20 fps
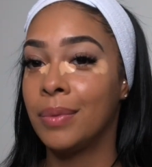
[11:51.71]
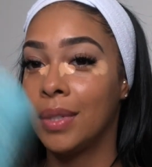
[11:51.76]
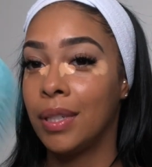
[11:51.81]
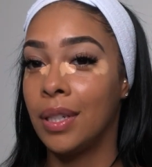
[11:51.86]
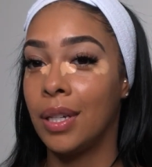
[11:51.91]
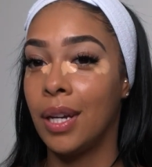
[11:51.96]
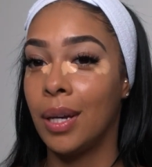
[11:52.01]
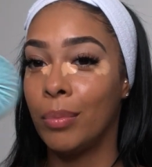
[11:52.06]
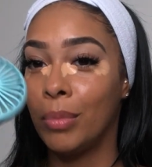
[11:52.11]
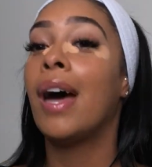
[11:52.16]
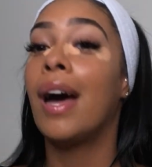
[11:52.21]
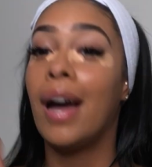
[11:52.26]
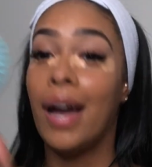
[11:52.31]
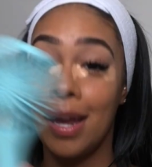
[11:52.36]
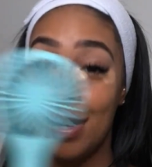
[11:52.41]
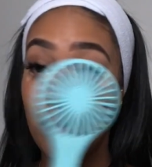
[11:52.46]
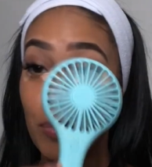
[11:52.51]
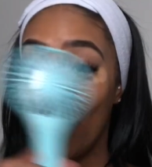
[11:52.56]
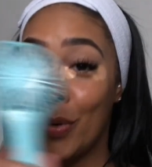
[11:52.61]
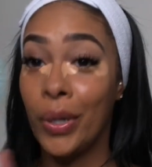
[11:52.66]
Yeah, I
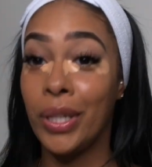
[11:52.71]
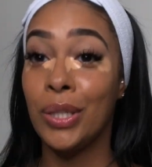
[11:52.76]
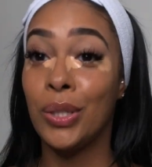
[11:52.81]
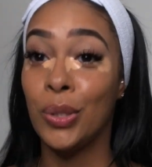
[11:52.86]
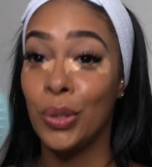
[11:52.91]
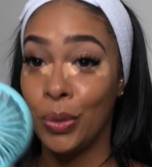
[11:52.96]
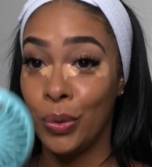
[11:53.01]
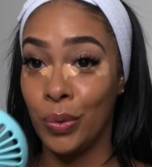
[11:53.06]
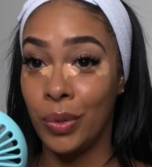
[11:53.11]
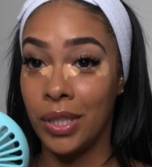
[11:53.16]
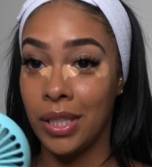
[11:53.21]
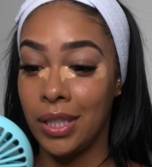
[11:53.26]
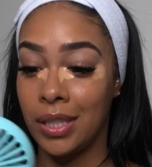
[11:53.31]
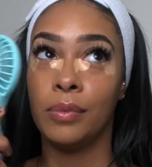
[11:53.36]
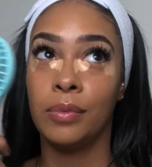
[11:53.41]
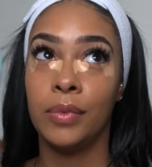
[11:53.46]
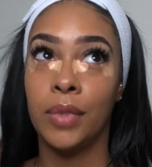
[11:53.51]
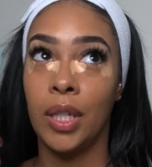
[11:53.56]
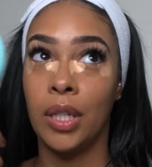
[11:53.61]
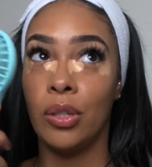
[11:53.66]
am going to use this.
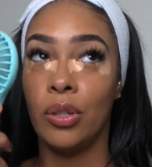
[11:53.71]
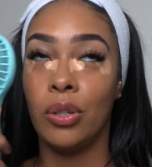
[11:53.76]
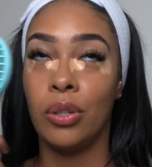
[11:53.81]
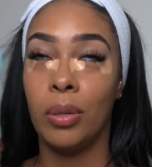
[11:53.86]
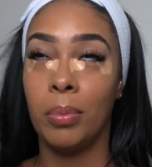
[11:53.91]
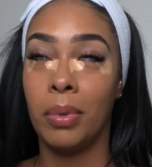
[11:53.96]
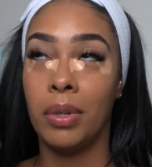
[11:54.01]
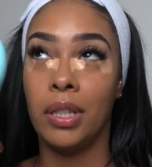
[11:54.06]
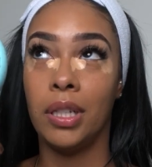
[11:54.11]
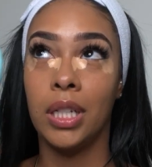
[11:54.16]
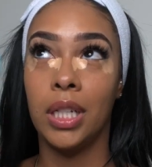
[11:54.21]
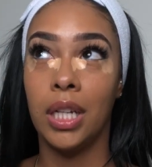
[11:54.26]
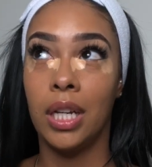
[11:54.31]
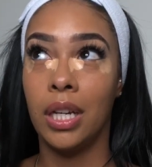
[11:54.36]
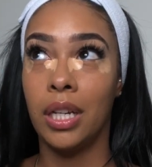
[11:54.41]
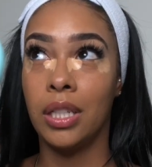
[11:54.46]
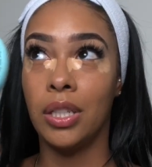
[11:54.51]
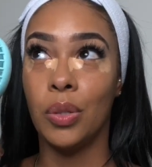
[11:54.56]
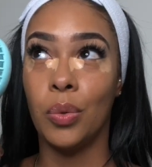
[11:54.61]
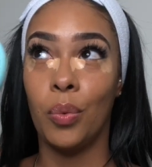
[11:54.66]
So you're probably gonna
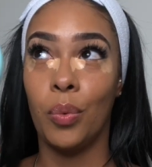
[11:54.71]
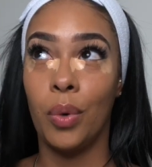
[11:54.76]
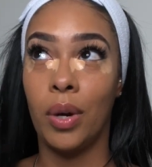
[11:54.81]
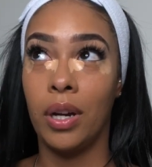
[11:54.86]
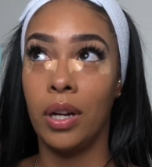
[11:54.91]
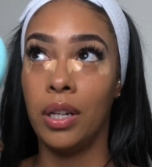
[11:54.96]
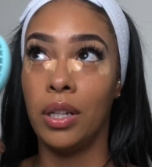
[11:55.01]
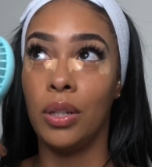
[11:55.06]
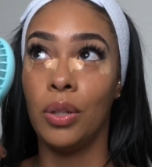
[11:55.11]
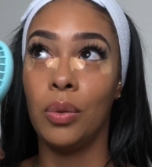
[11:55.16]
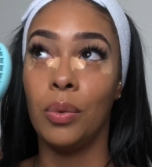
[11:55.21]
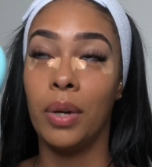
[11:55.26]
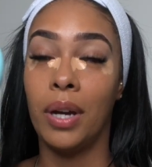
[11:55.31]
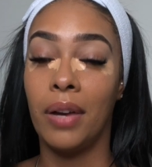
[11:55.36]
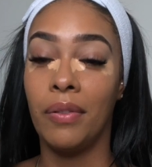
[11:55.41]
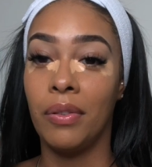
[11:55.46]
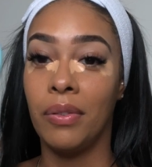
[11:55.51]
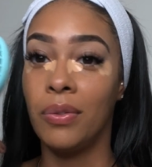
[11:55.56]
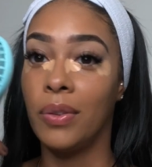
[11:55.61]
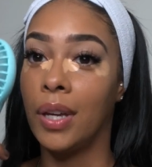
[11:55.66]
ask, why do you have
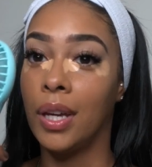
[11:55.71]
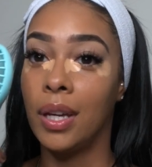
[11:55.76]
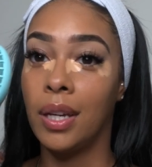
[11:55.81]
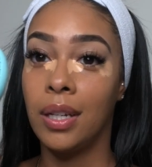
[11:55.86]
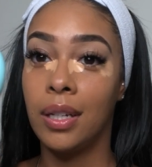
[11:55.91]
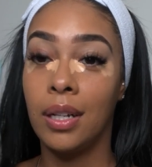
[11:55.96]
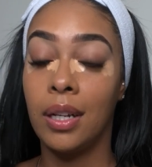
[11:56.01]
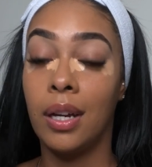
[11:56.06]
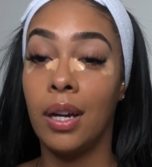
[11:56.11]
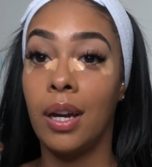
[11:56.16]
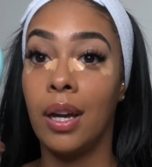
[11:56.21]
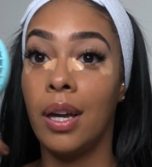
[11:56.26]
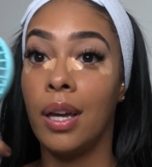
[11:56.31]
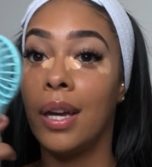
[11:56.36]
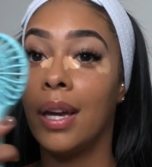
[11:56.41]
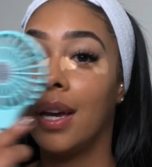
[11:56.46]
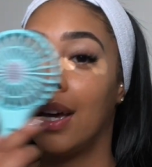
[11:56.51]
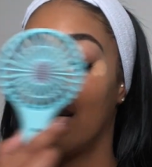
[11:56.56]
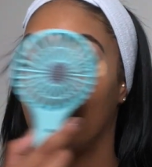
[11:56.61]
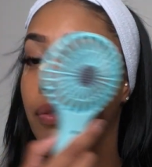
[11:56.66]
a fan? I
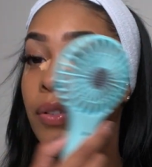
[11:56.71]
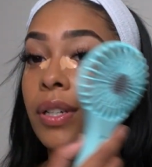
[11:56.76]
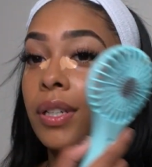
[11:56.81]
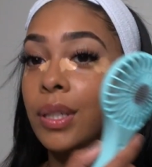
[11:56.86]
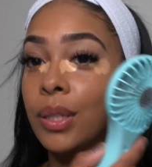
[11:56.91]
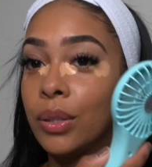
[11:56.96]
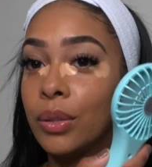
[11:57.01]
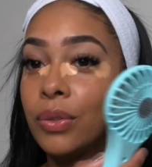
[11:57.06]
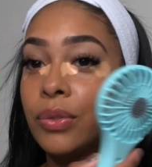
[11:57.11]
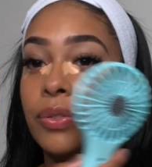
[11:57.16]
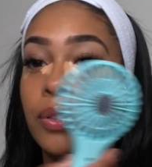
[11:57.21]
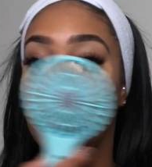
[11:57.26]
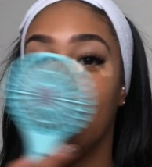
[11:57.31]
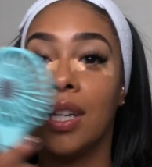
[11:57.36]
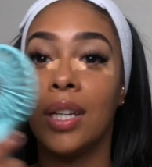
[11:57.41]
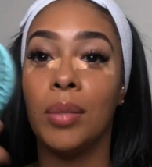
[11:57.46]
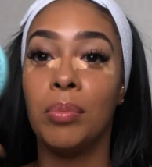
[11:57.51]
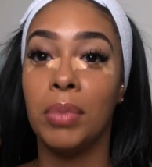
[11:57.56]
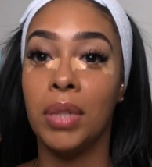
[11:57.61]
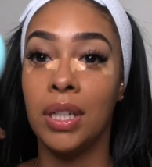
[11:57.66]
have a little
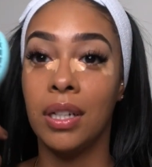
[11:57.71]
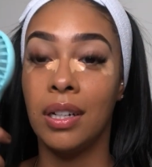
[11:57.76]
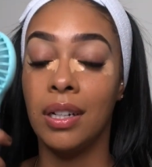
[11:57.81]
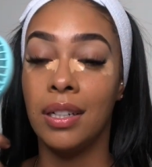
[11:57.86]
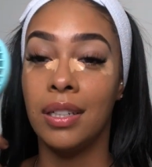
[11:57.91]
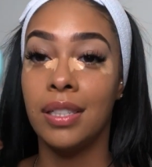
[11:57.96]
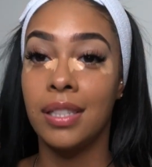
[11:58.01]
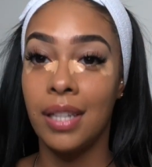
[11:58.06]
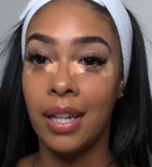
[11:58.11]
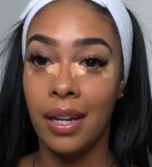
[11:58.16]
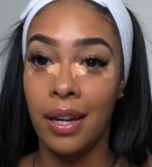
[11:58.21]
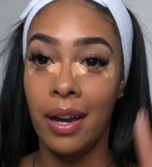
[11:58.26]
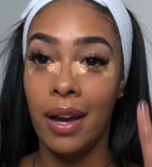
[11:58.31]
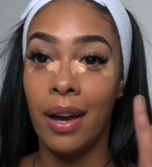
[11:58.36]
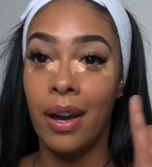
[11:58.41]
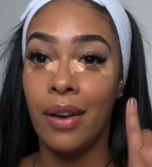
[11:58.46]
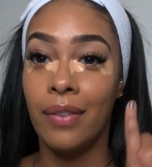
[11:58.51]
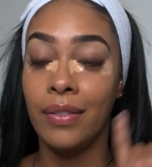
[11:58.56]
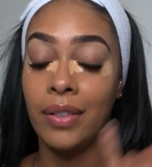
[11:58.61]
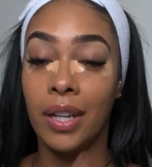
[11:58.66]
fan because I
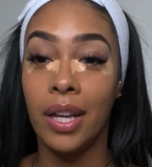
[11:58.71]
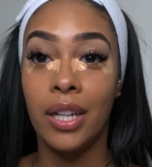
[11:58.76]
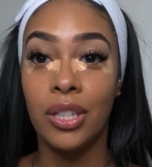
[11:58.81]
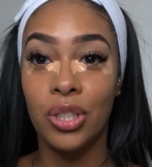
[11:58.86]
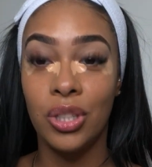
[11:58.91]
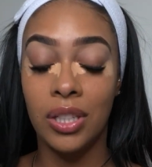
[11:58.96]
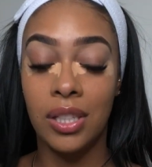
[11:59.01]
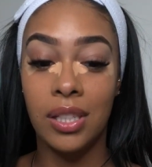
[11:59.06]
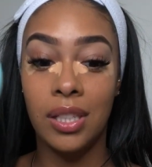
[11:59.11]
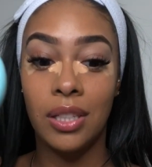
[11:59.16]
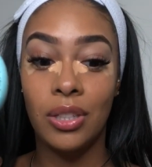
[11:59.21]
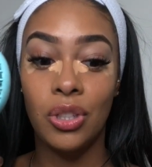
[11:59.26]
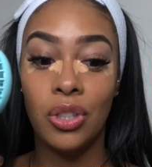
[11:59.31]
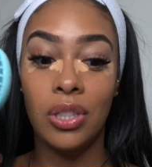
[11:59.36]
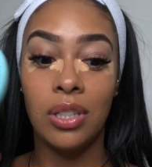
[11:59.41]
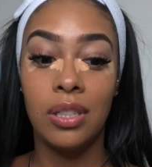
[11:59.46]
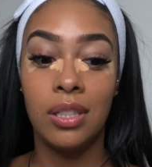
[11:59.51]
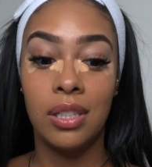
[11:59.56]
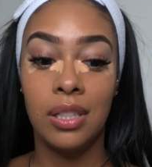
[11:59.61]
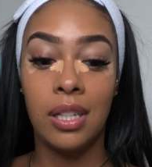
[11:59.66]
have lash
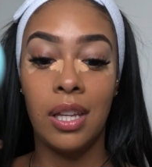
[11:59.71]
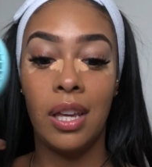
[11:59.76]
extensions,